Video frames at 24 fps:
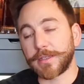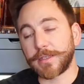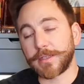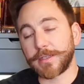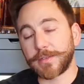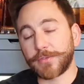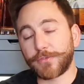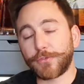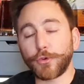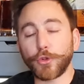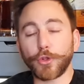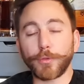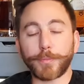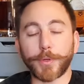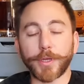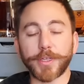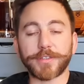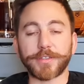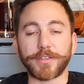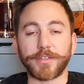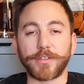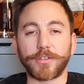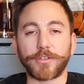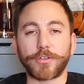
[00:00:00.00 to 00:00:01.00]
The full
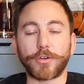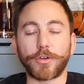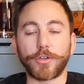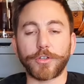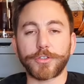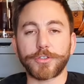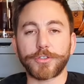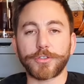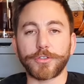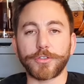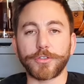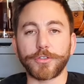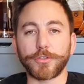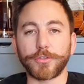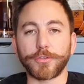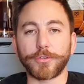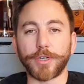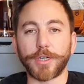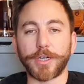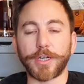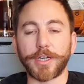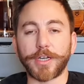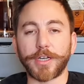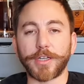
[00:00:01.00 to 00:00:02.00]
bottle costs you
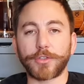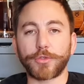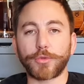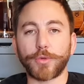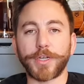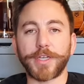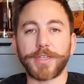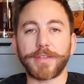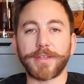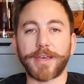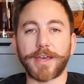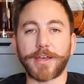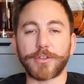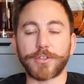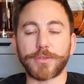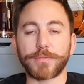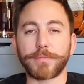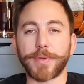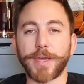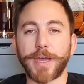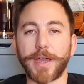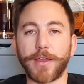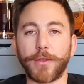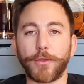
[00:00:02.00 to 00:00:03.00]

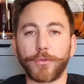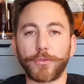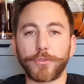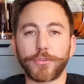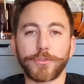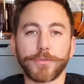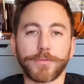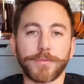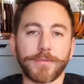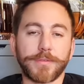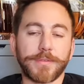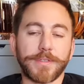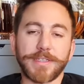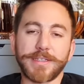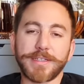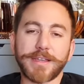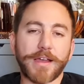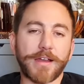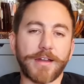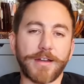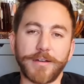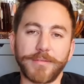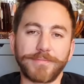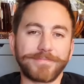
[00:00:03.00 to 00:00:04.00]
£20,000. These
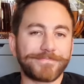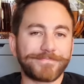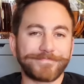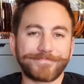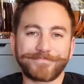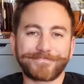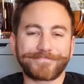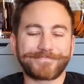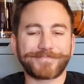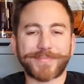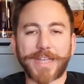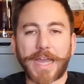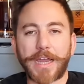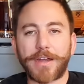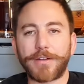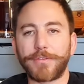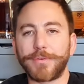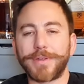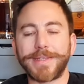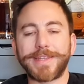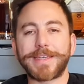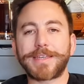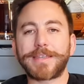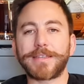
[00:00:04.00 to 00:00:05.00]
are
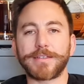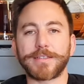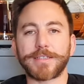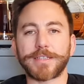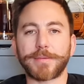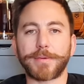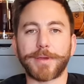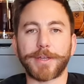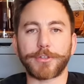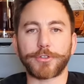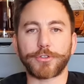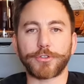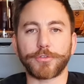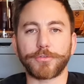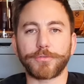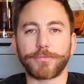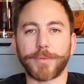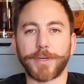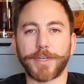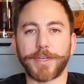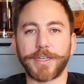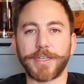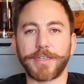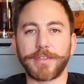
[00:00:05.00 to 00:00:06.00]
ridiculous amounts of
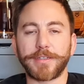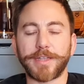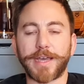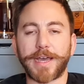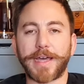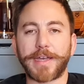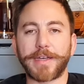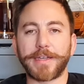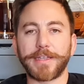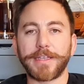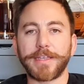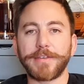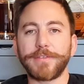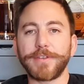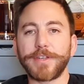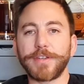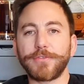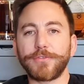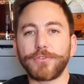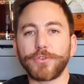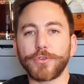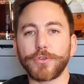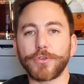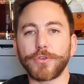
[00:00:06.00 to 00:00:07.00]
money that even
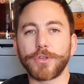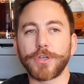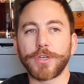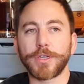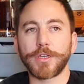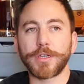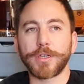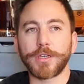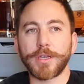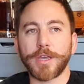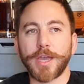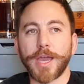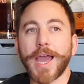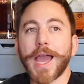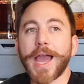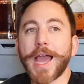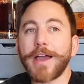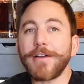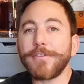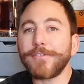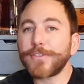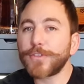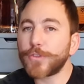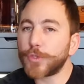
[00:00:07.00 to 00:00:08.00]
if you
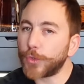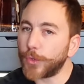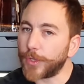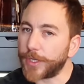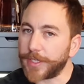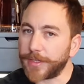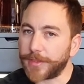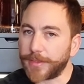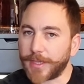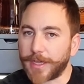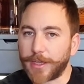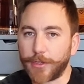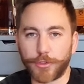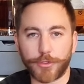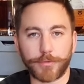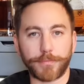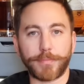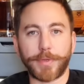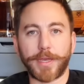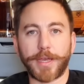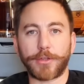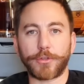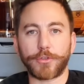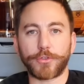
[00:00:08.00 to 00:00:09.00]
have
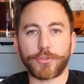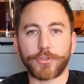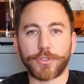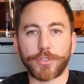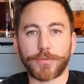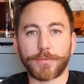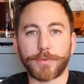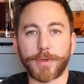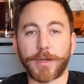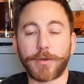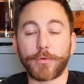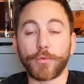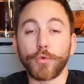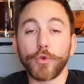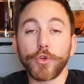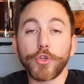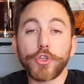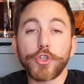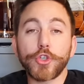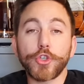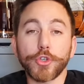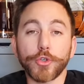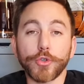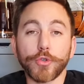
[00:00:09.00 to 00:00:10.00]
£20,000 to spare,
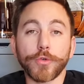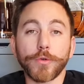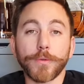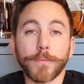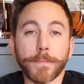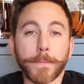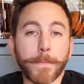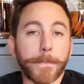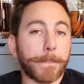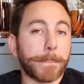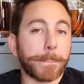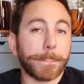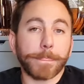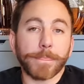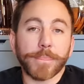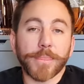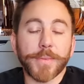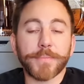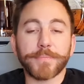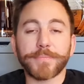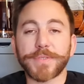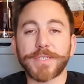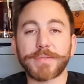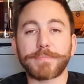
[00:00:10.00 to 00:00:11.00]
would you
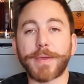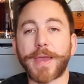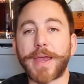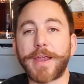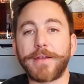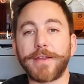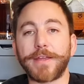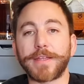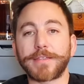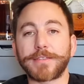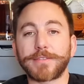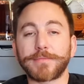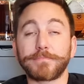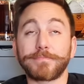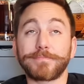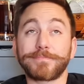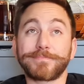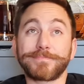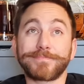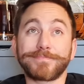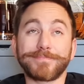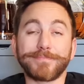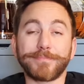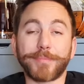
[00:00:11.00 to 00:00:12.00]
spare it,
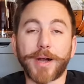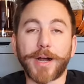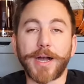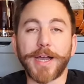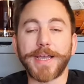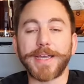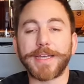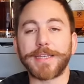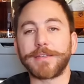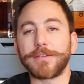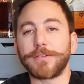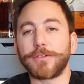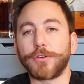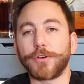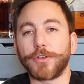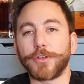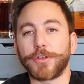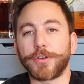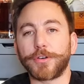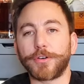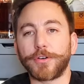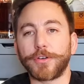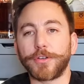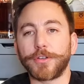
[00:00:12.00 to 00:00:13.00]
buy it
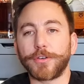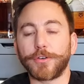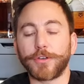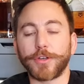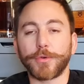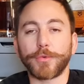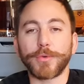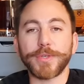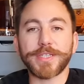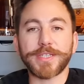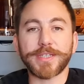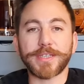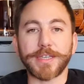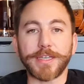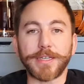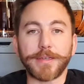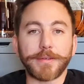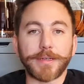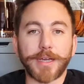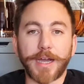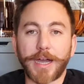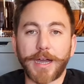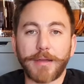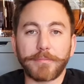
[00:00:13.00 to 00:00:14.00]
on a
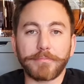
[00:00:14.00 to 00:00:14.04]
whiskey?